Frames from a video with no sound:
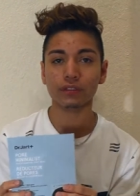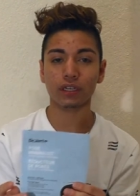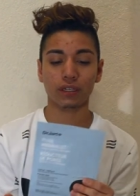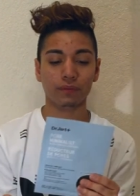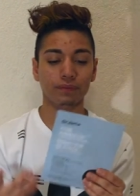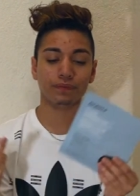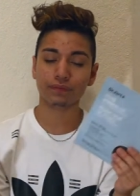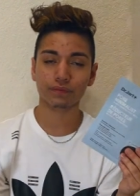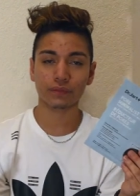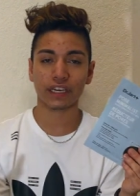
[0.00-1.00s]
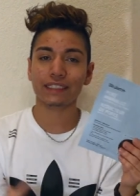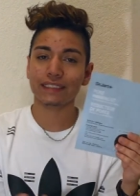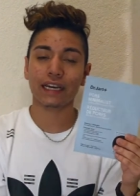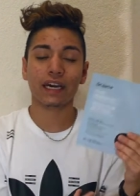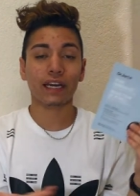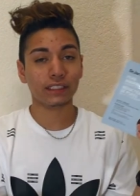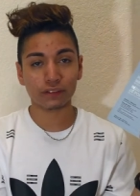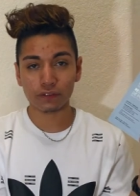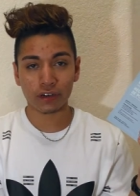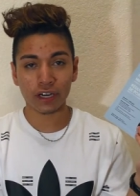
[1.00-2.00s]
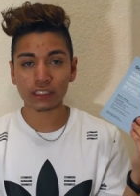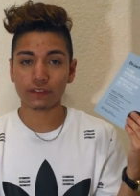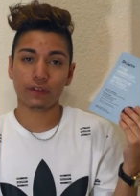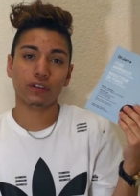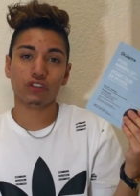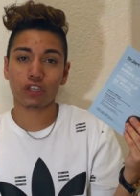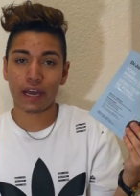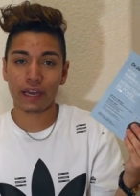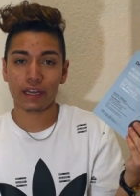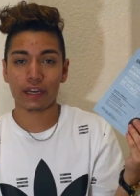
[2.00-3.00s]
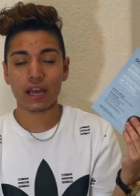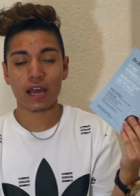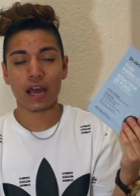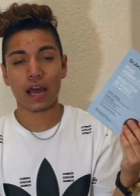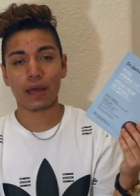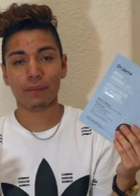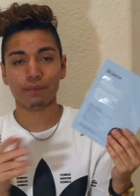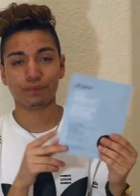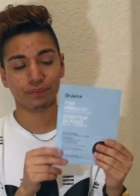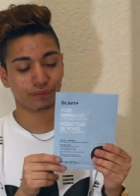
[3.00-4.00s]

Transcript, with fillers: Um, like I said, I got it at Sephora, so if you want to try it, um,